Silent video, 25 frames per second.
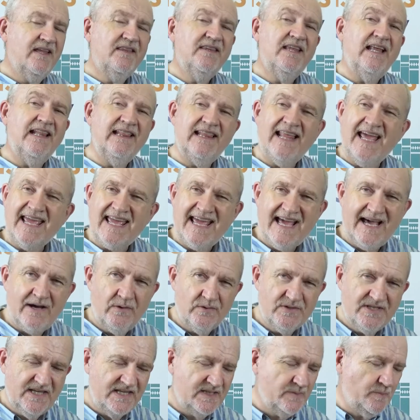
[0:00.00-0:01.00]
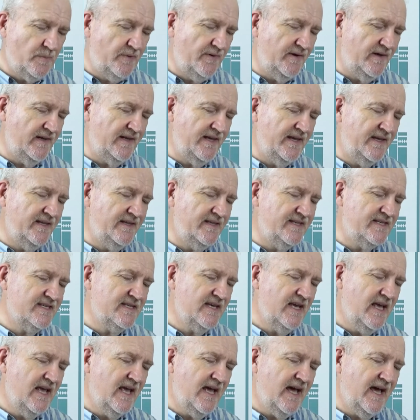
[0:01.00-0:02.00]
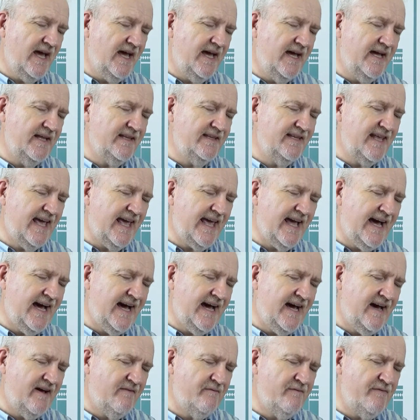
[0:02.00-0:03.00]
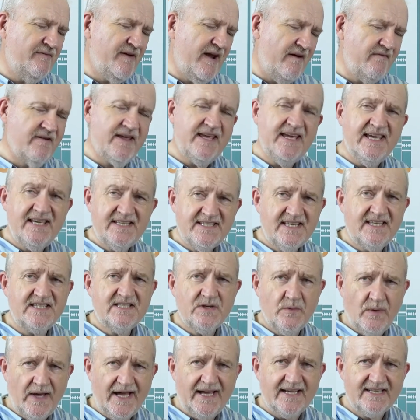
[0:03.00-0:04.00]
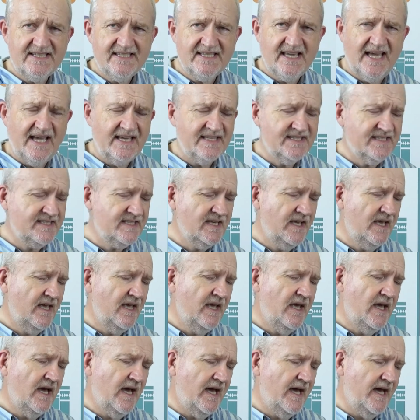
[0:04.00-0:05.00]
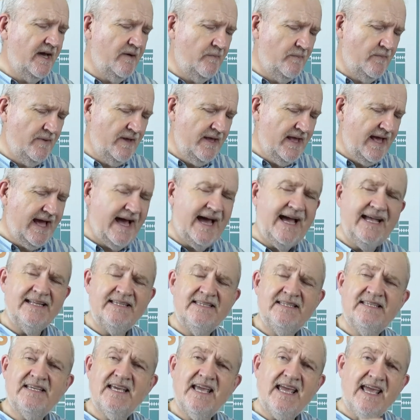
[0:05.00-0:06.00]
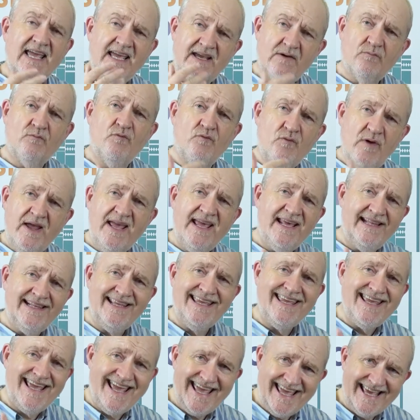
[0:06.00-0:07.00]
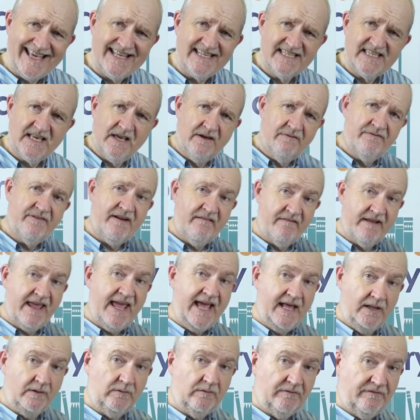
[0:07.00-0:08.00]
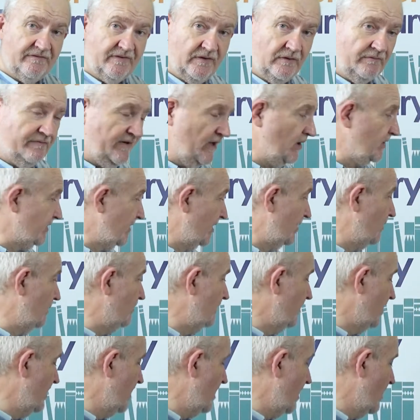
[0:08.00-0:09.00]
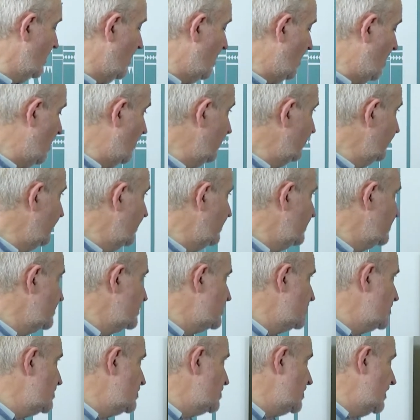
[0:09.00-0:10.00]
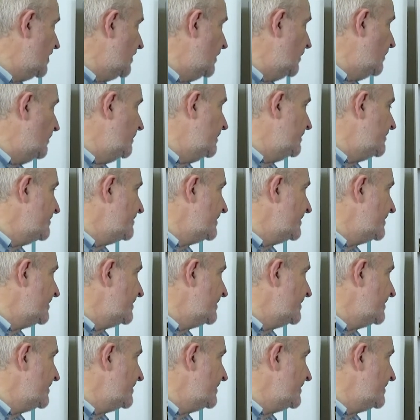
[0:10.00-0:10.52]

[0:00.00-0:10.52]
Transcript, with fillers: The layout is brilliant. Uh, they are very easy to access, um, and it really is a very helpful volume on Job.